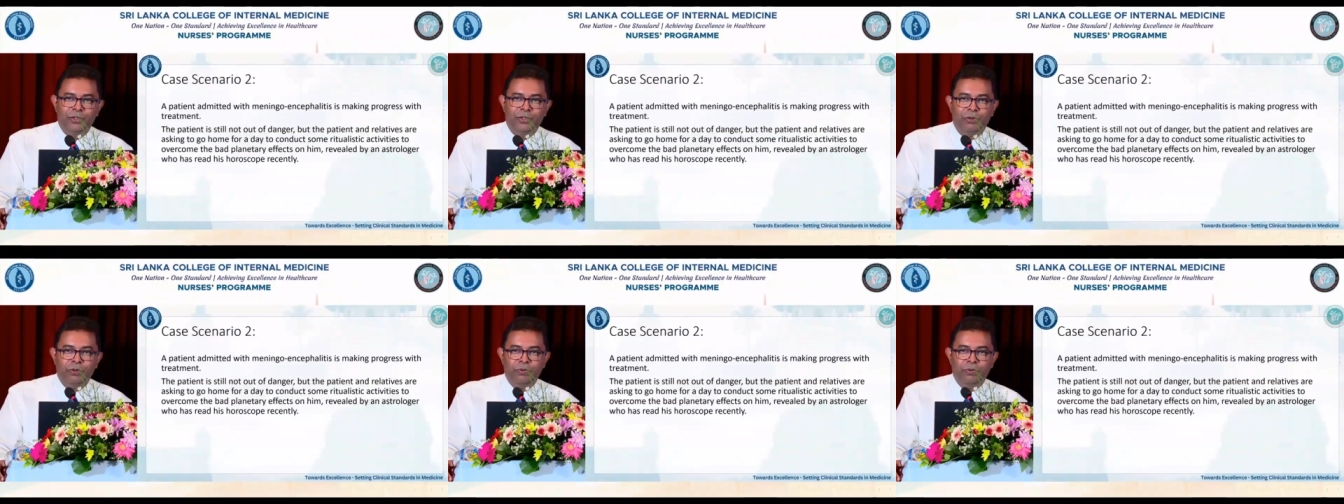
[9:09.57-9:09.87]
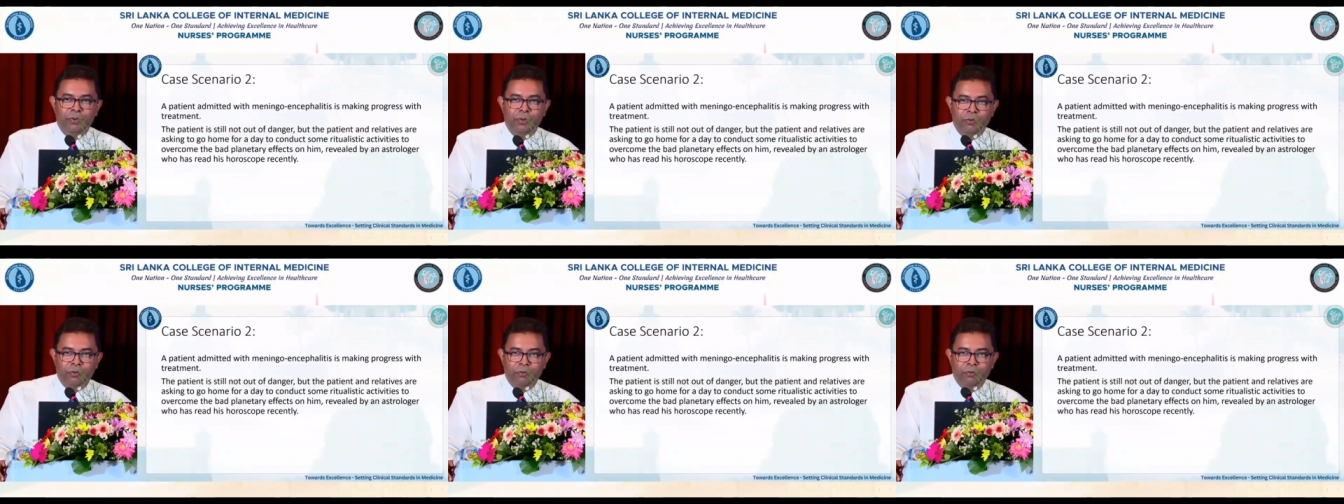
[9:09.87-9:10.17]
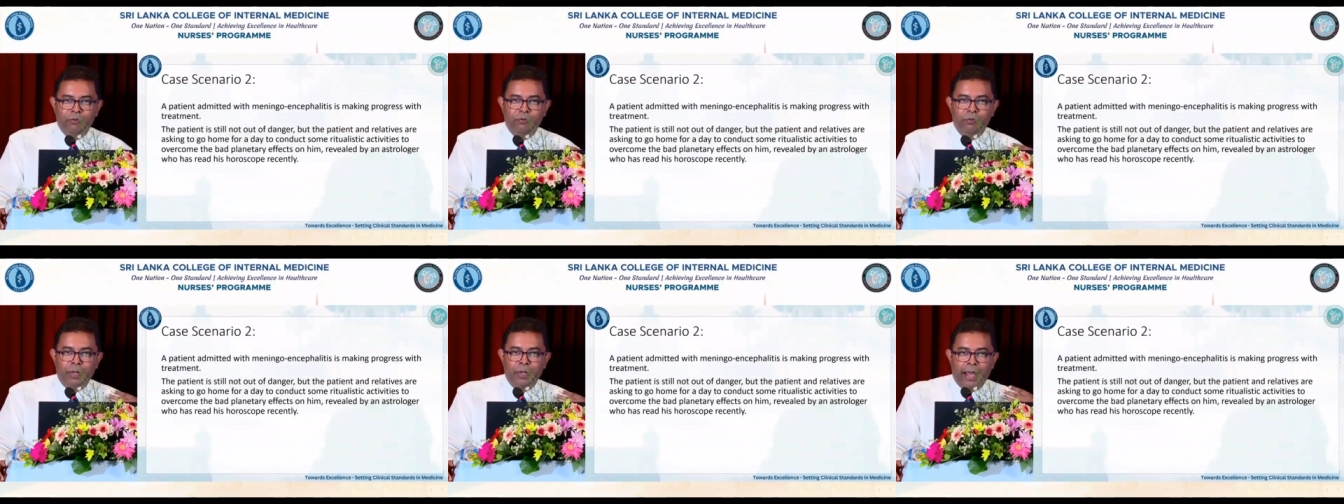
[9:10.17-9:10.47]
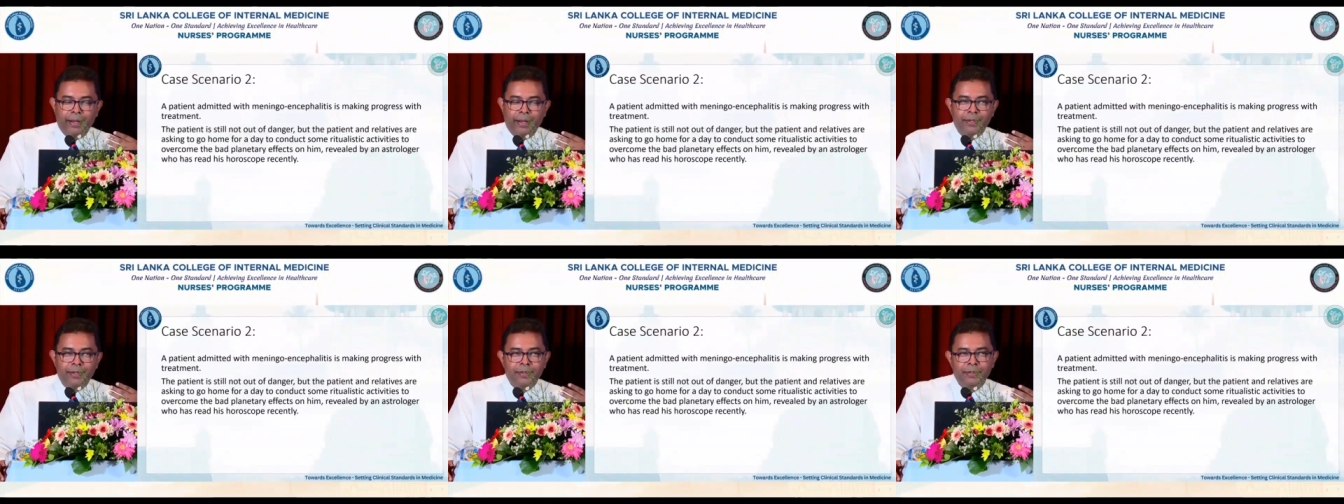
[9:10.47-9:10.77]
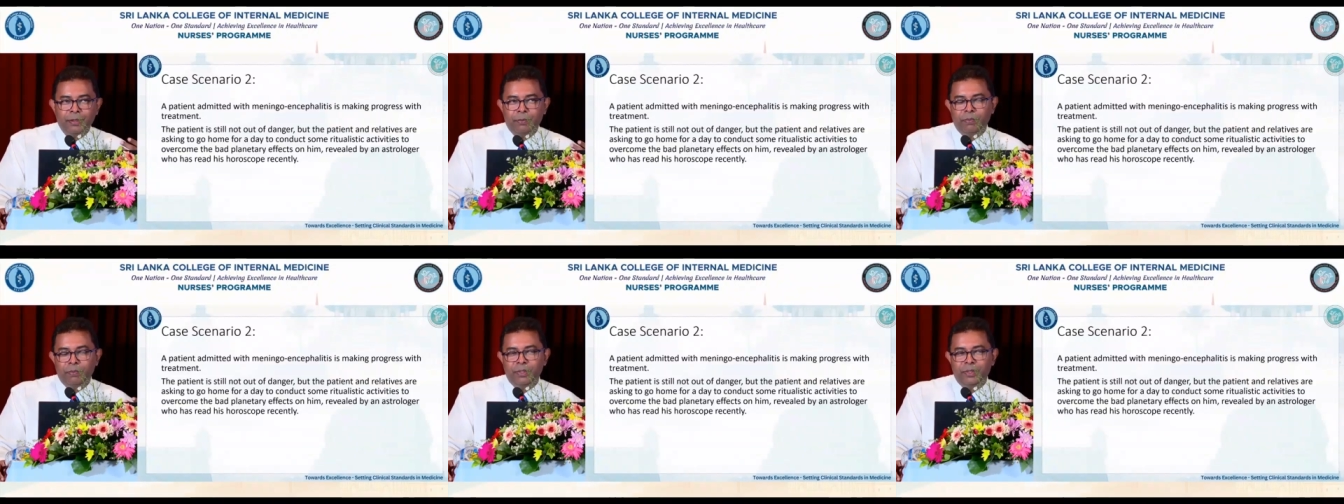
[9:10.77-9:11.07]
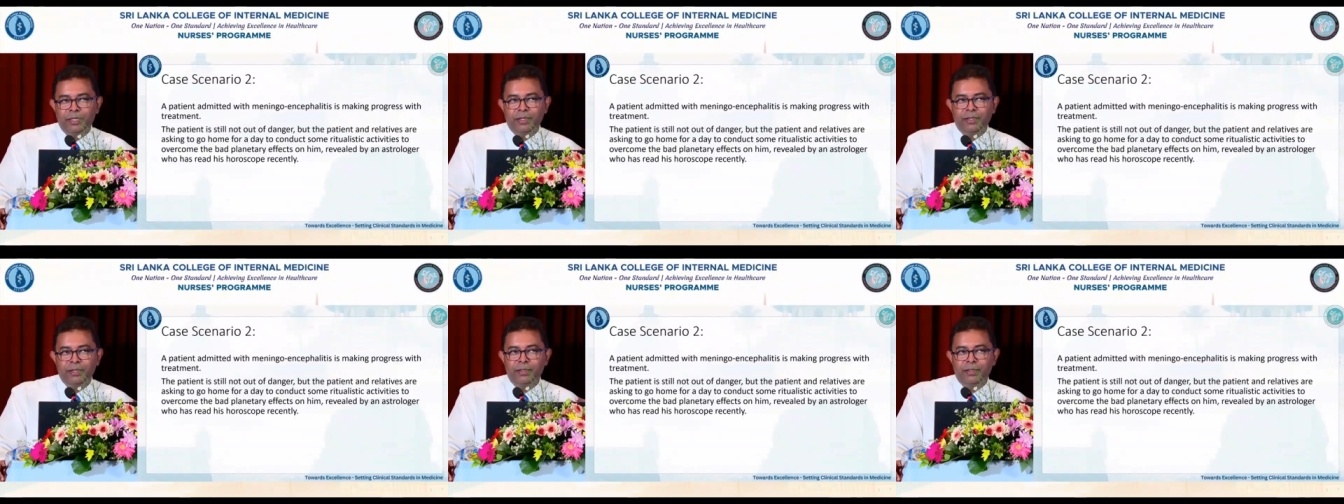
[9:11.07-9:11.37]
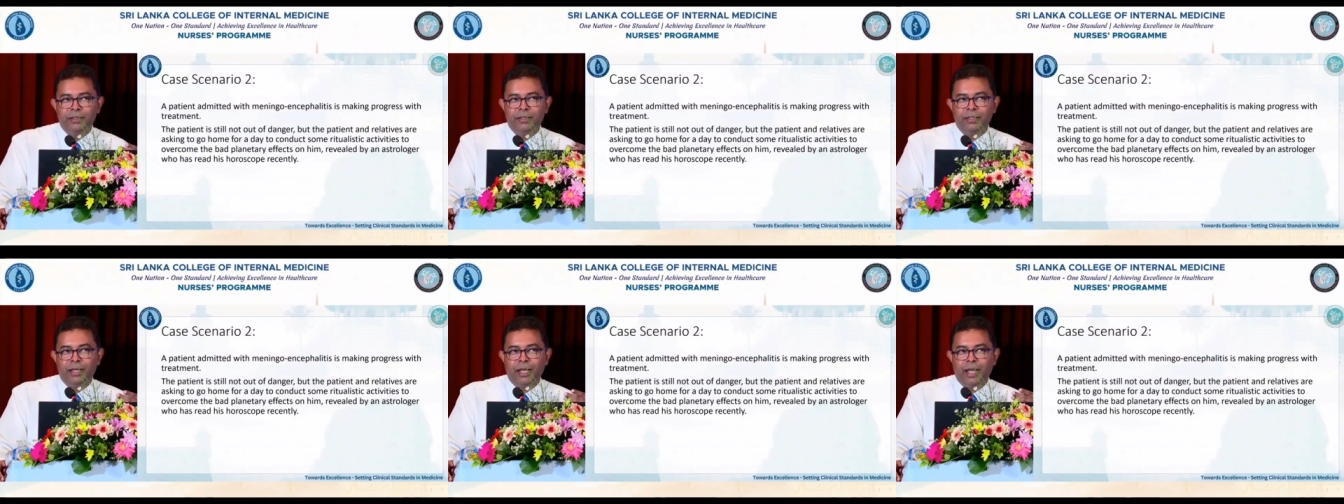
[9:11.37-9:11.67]
So
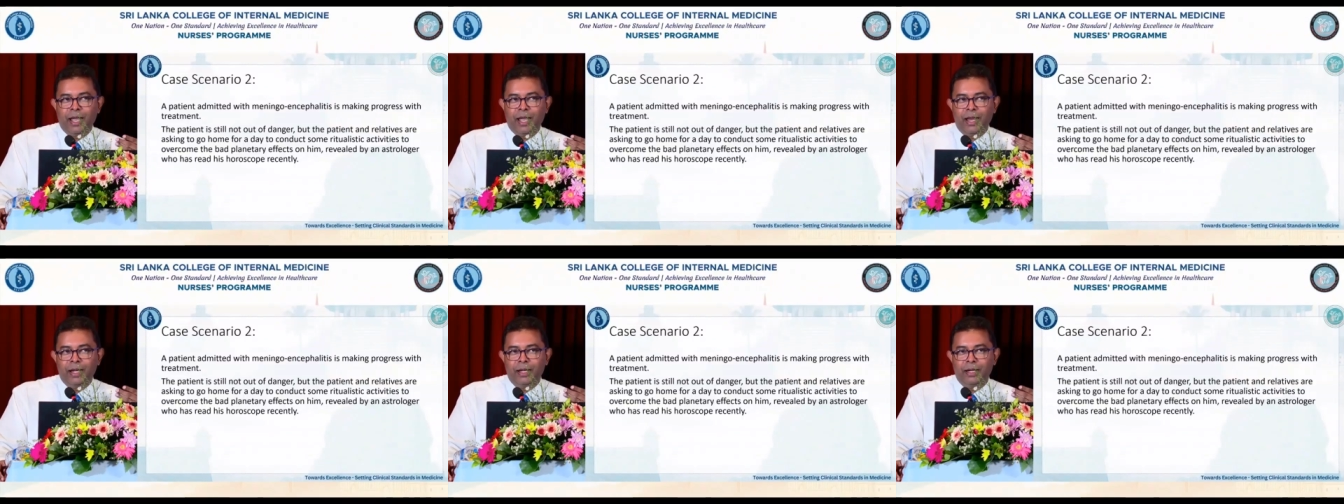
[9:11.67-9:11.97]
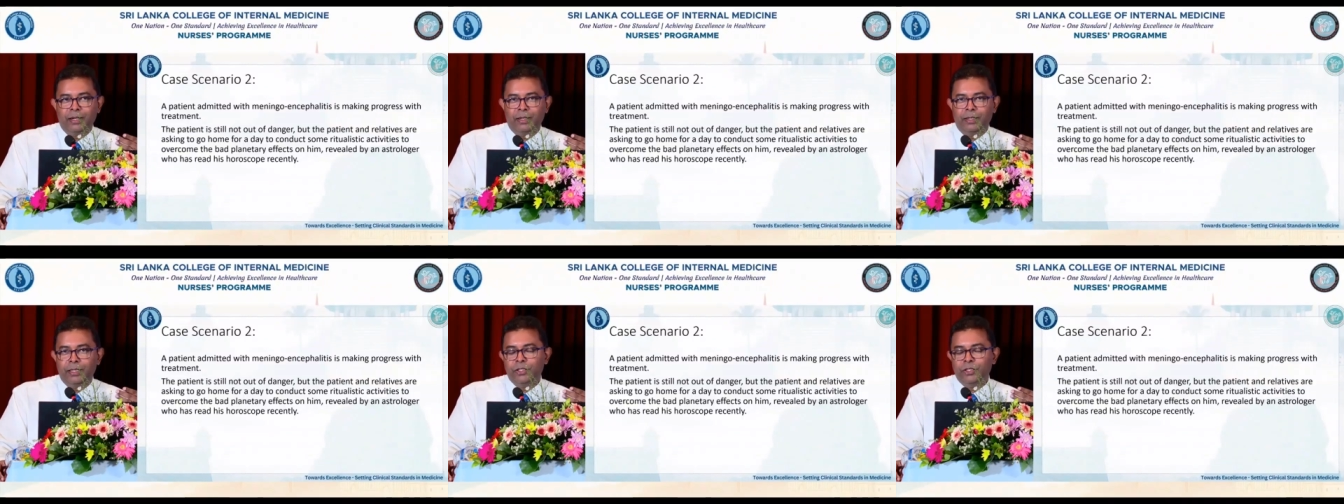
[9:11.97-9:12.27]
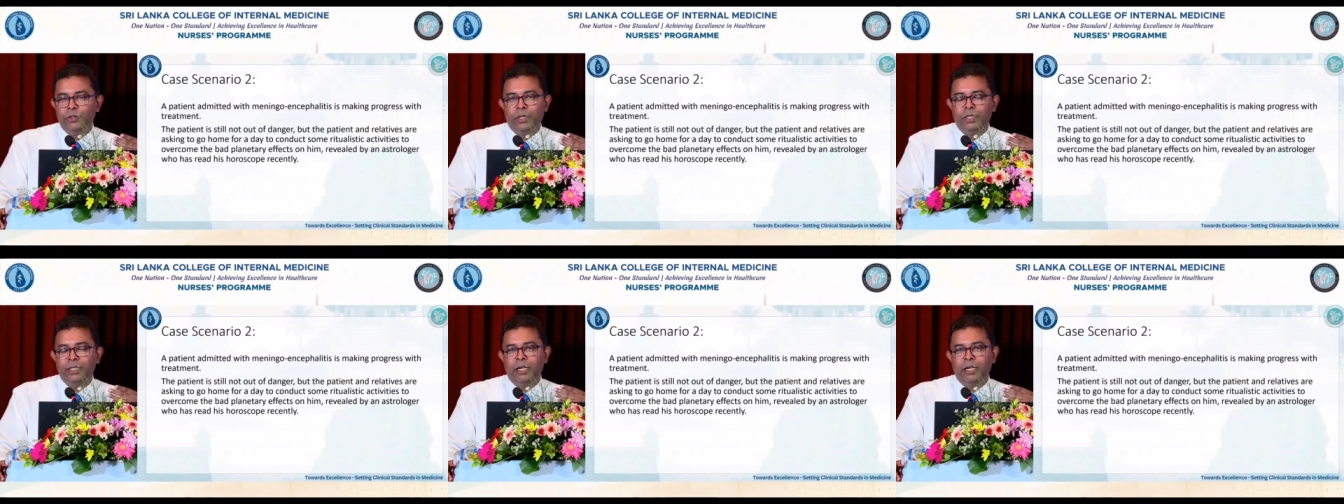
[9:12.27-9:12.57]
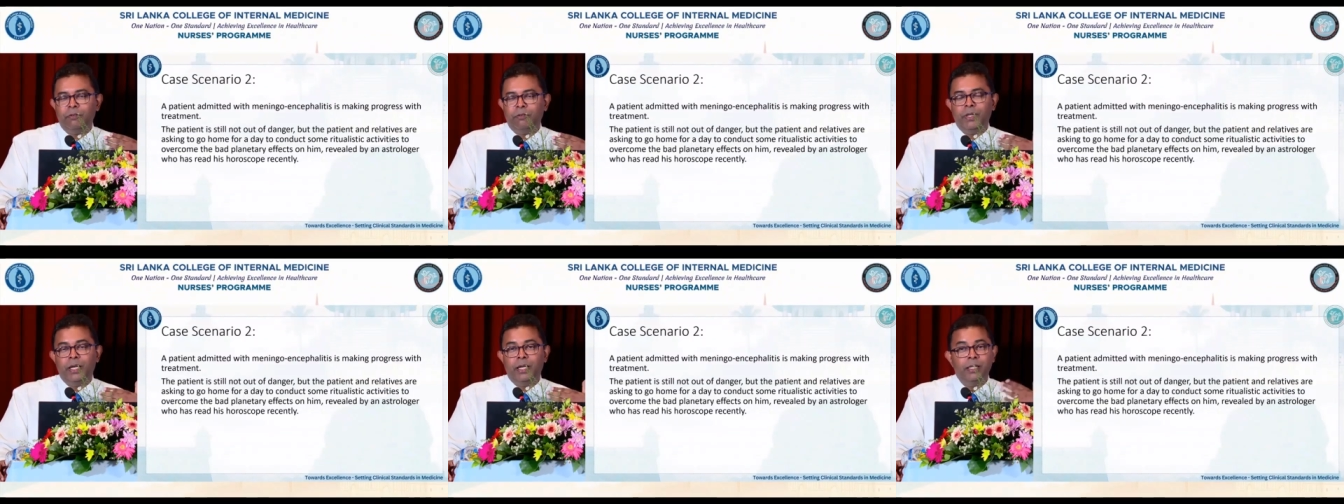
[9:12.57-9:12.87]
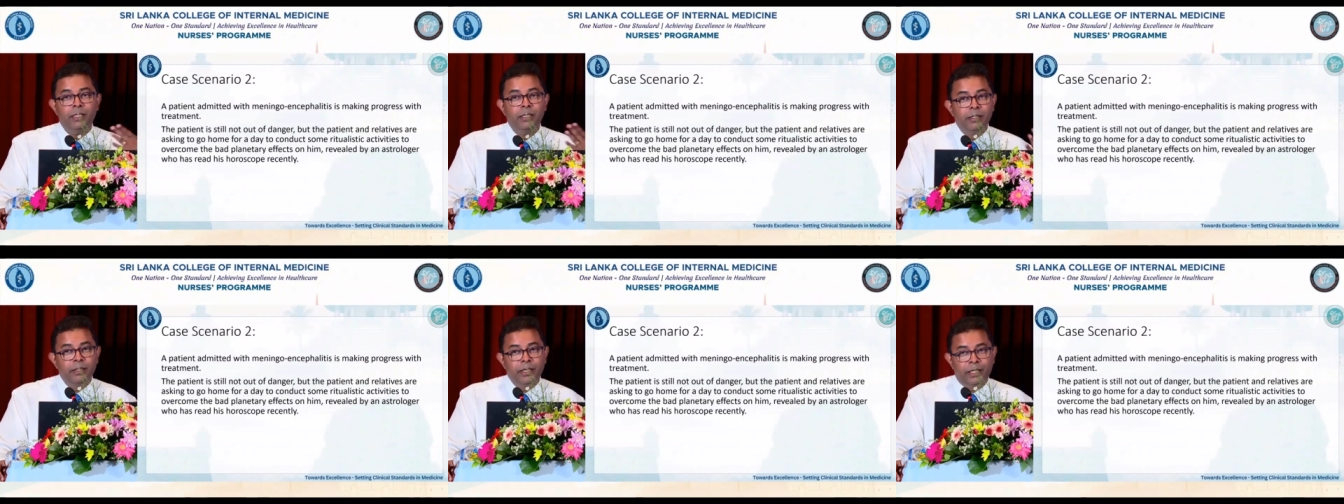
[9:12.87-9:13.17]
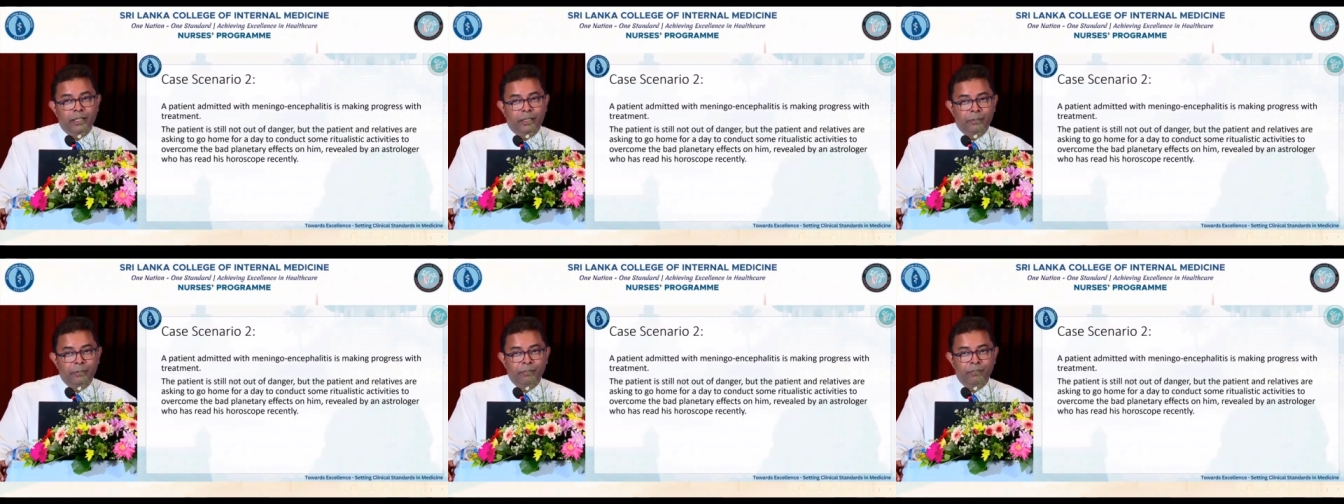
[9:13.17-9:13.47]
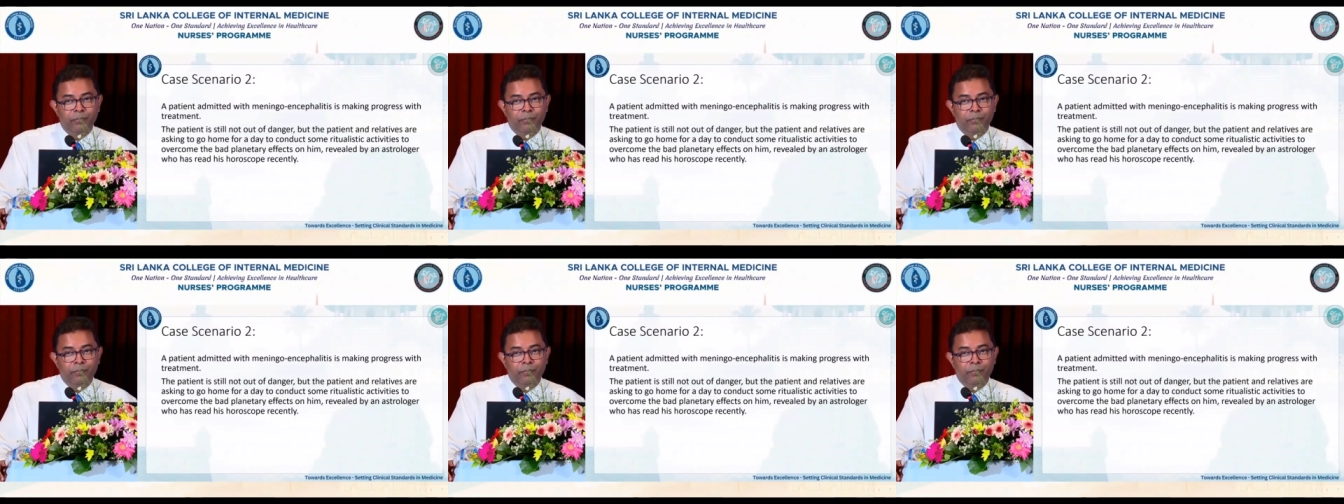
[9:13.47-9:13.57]
acceptance, and it's not that we are agreeing.